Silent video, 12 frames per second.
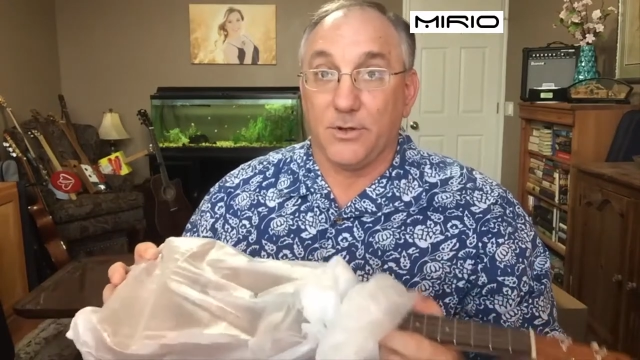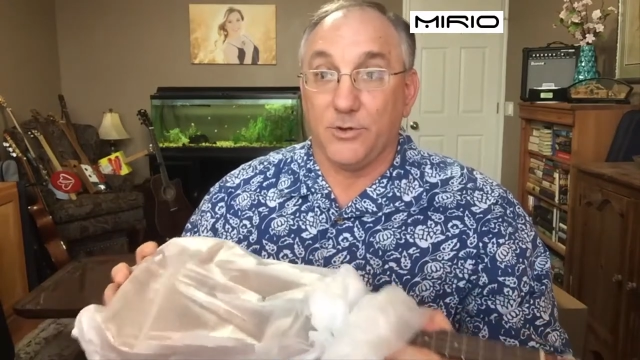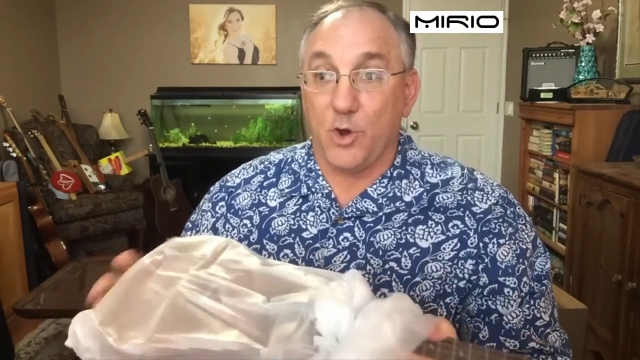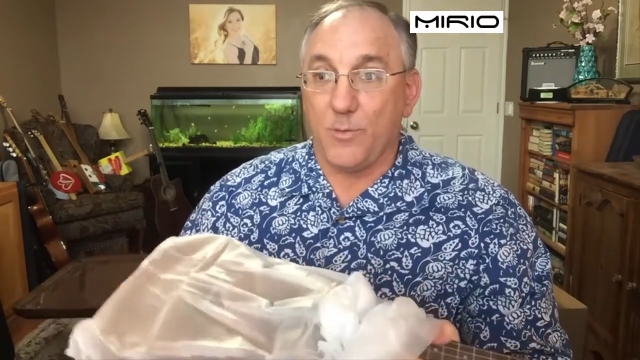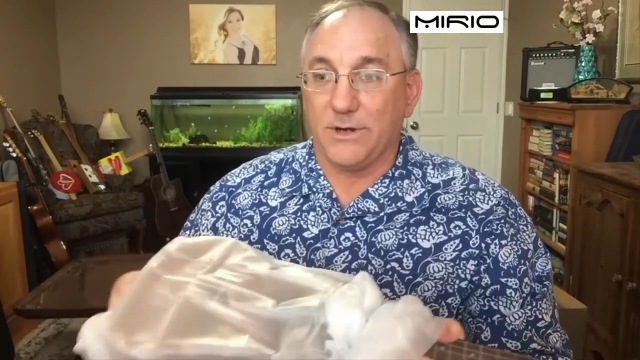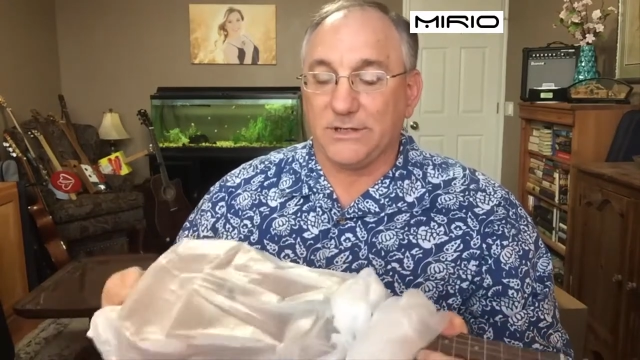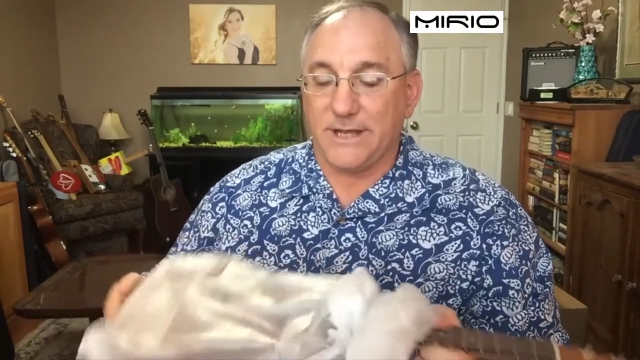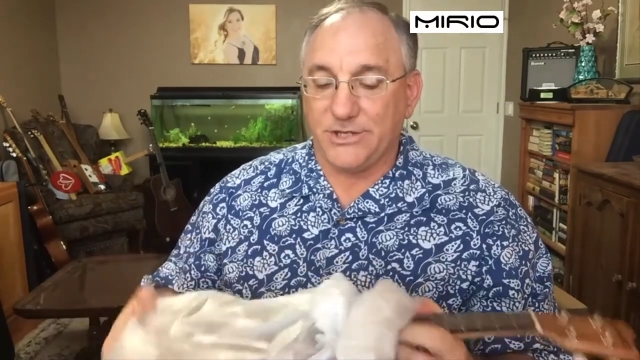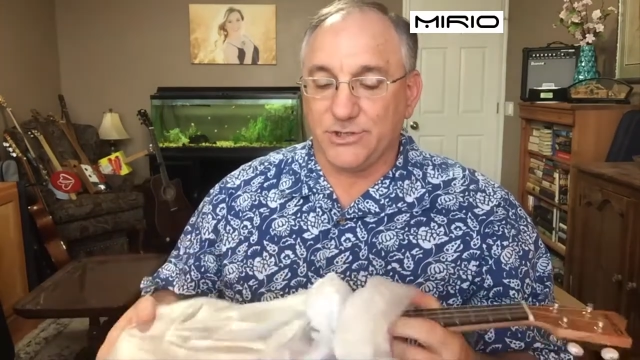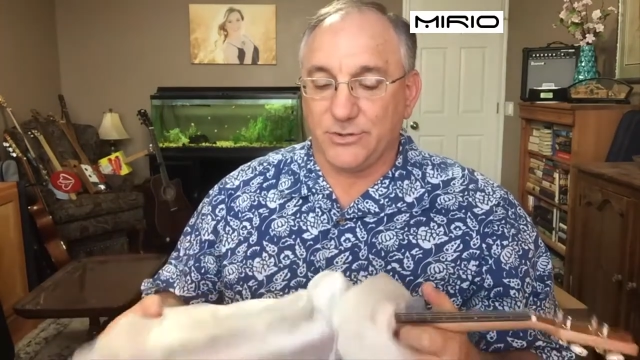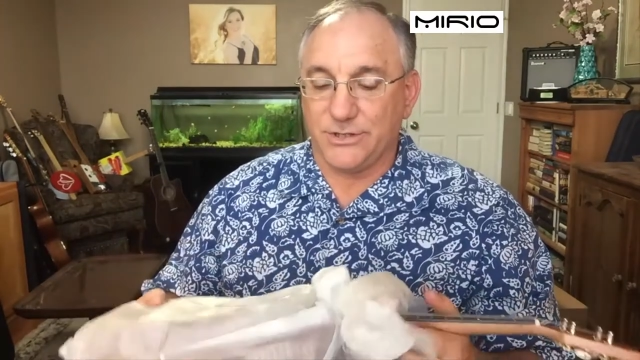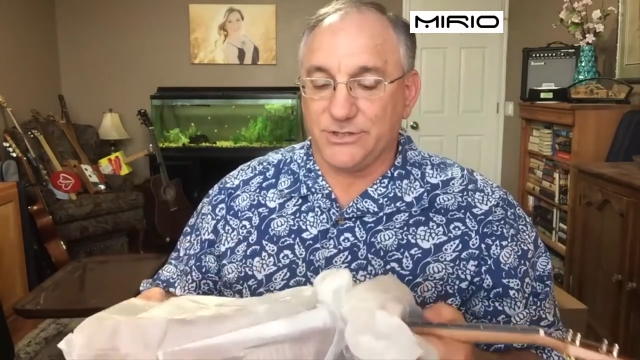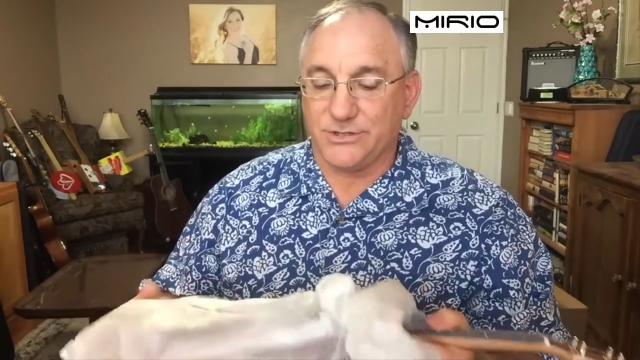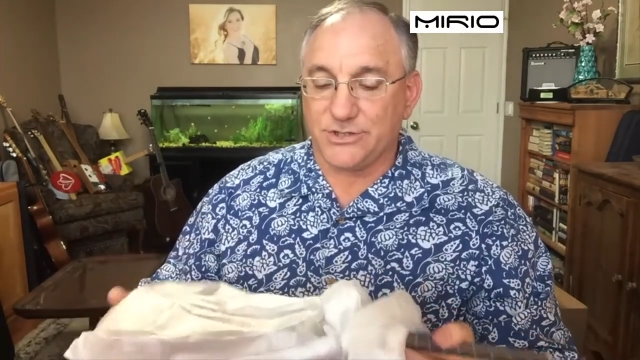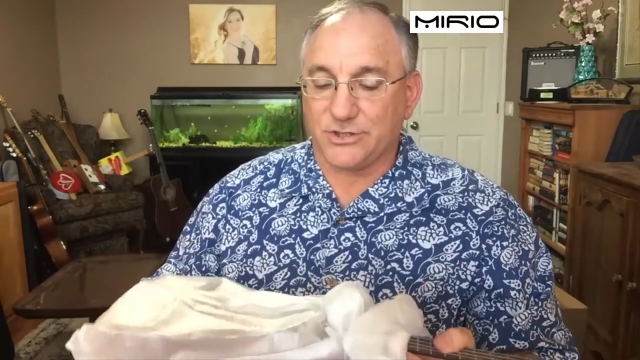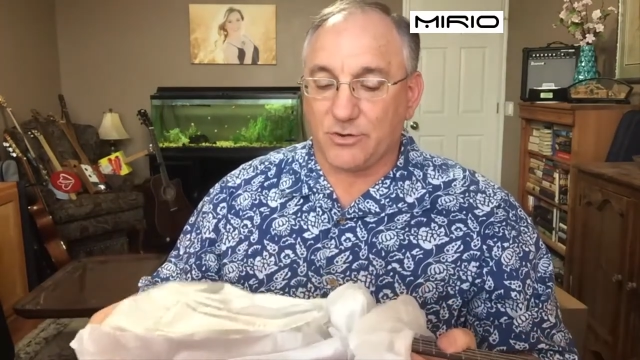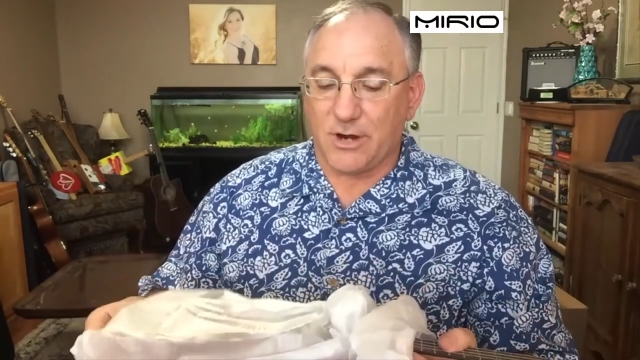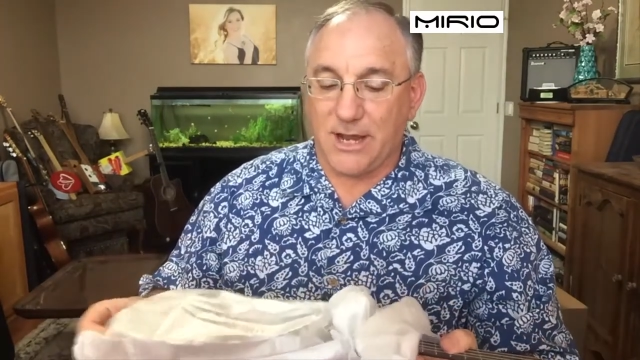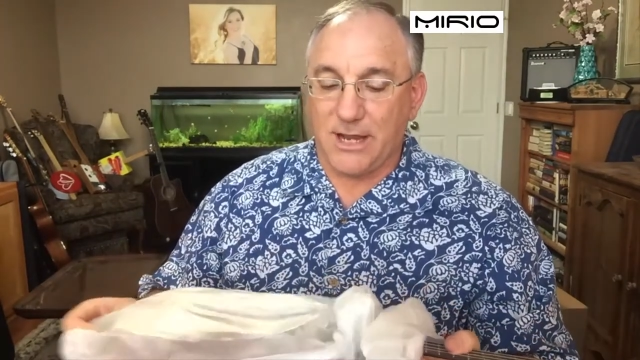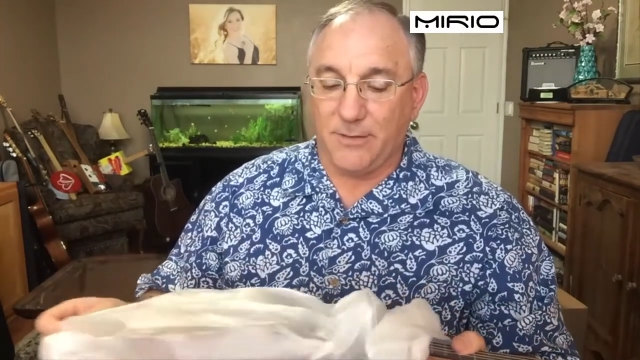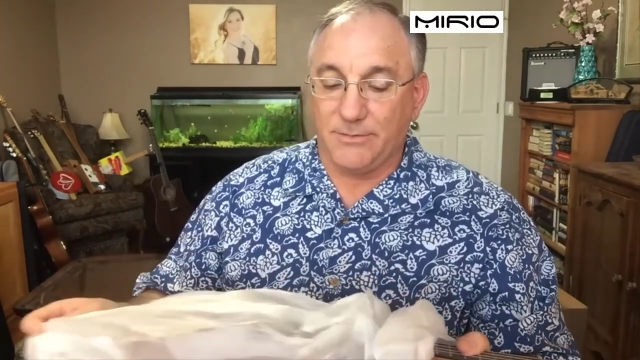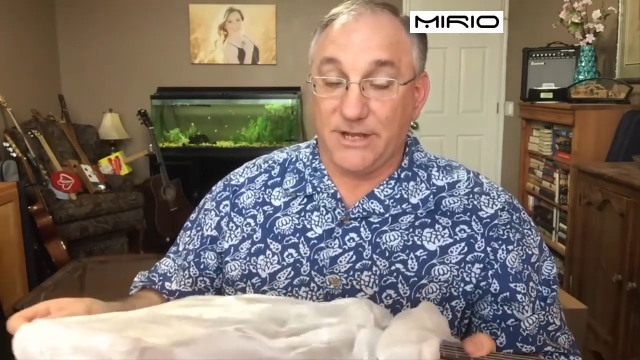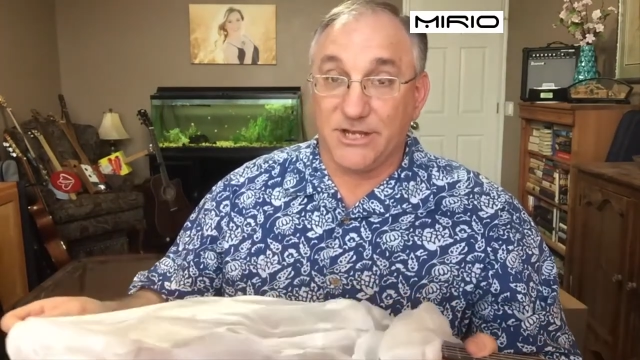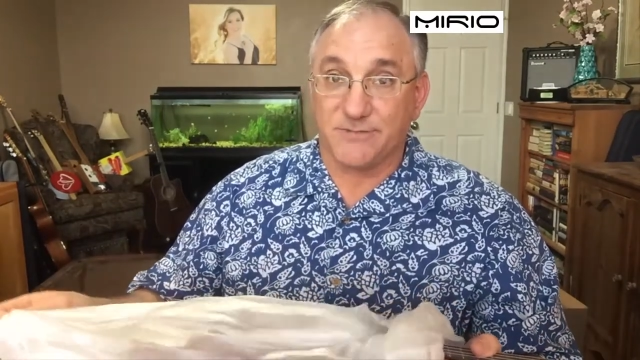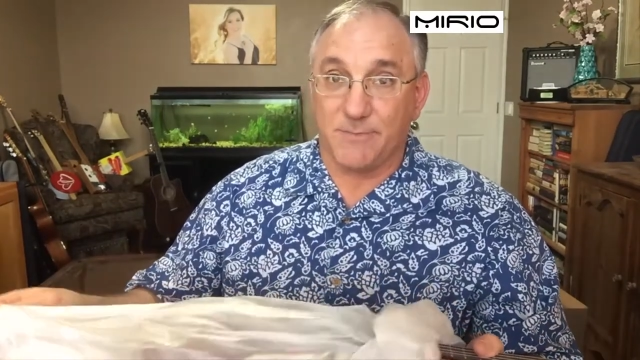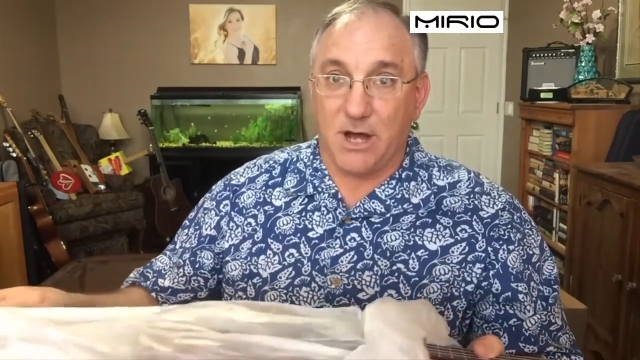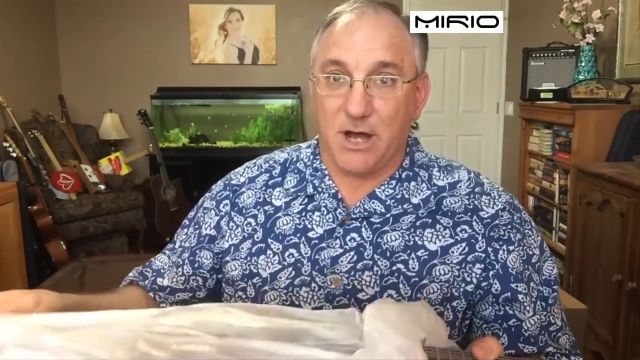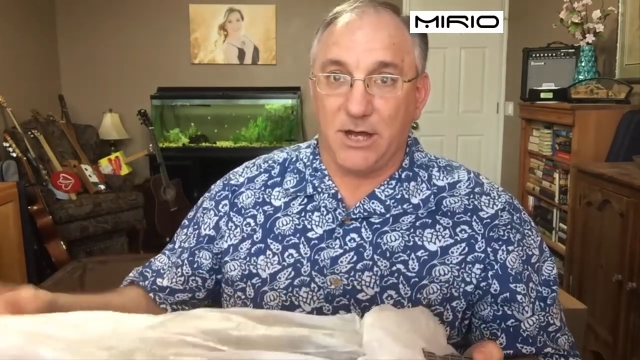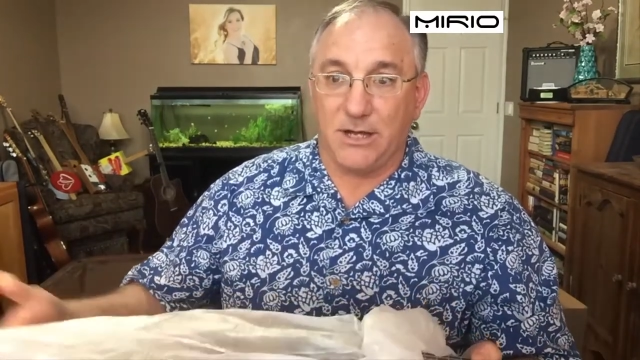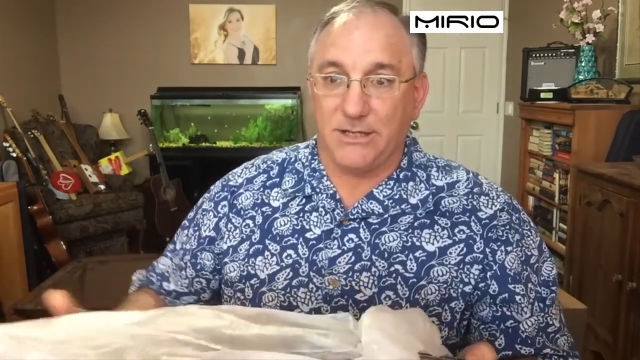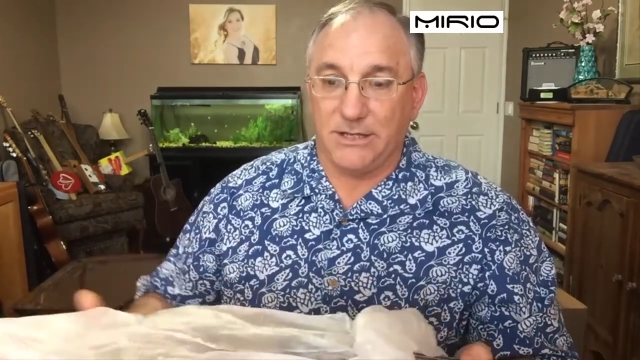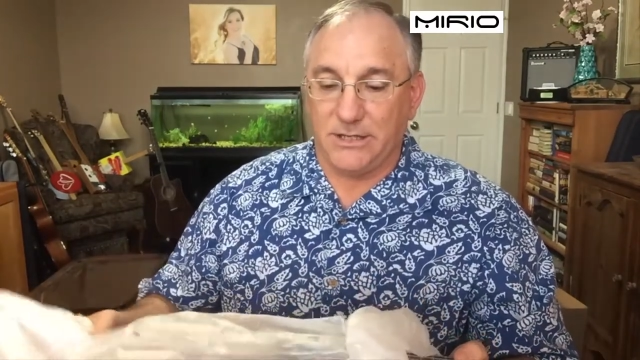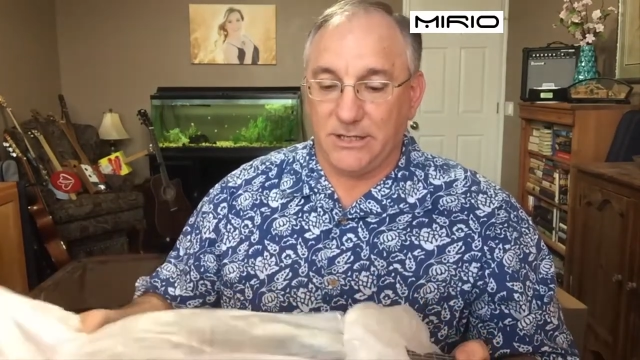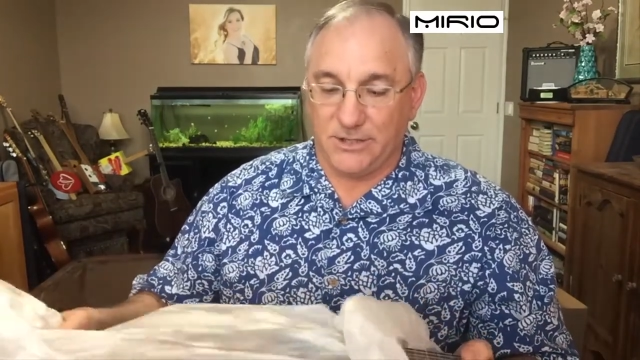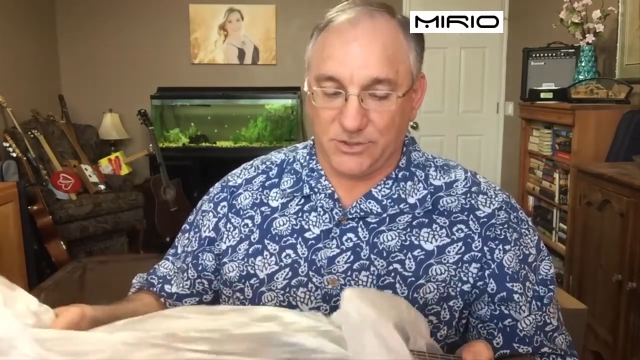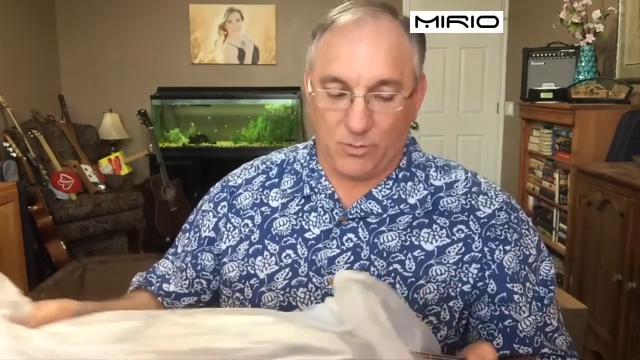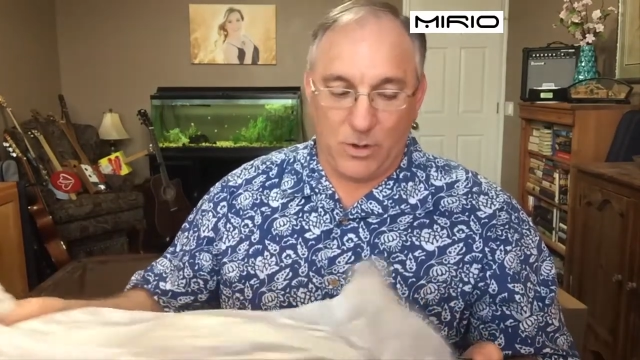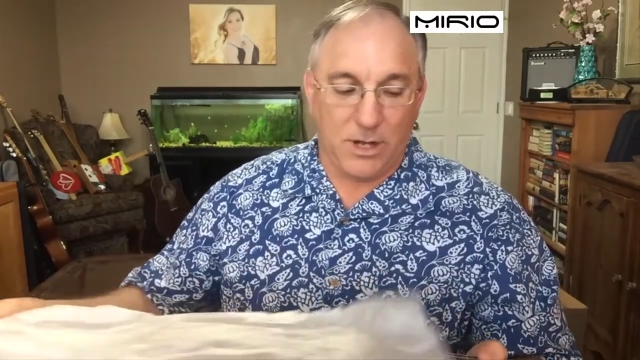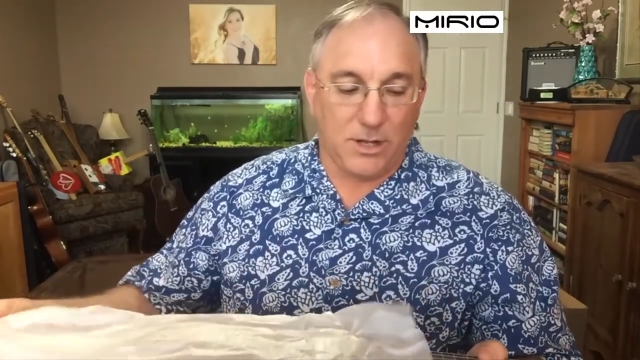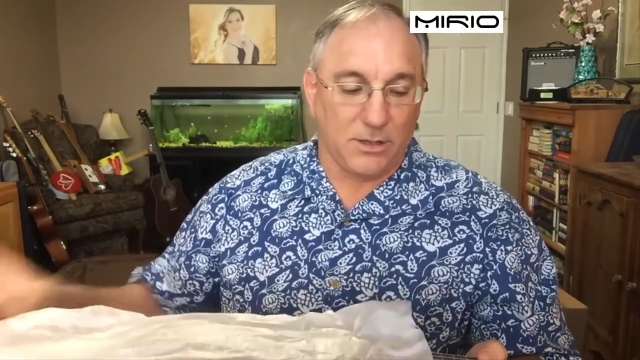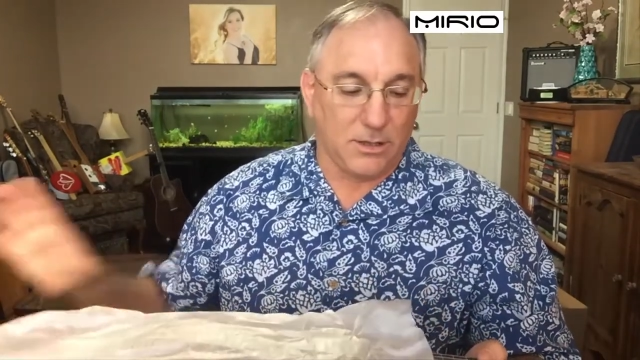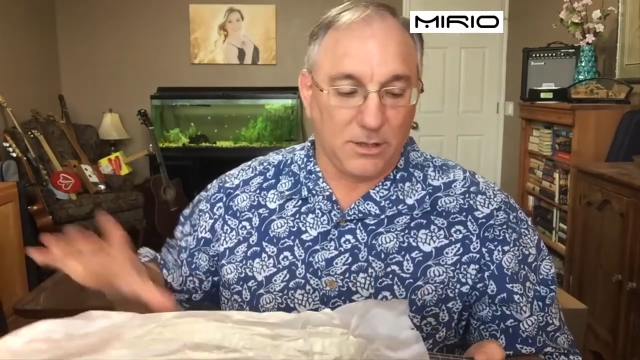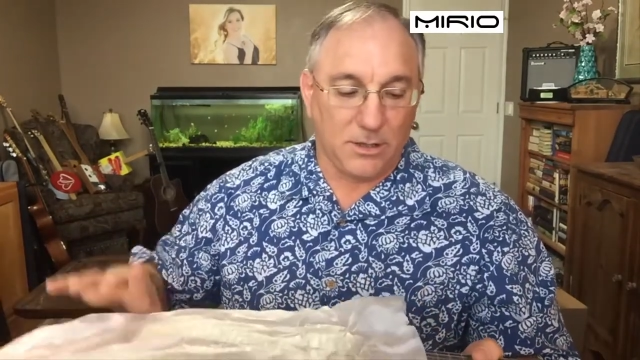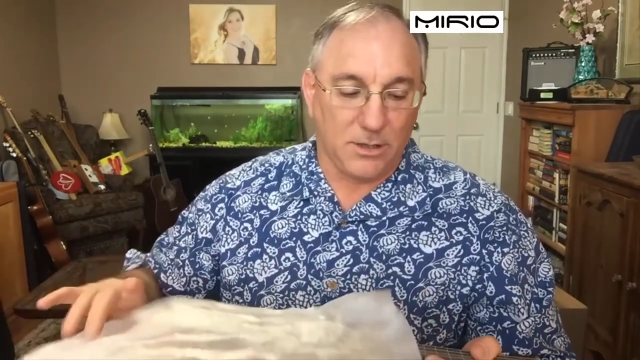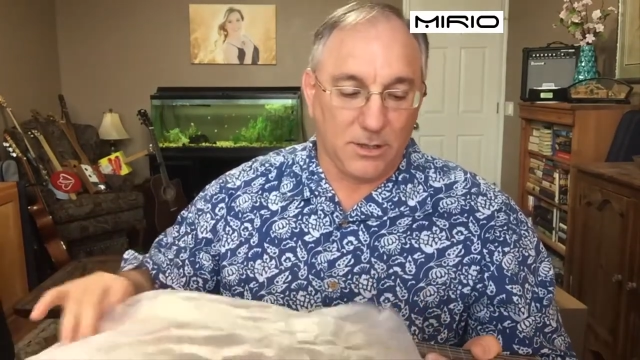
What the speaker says: nomenclature is described as mahogany as well.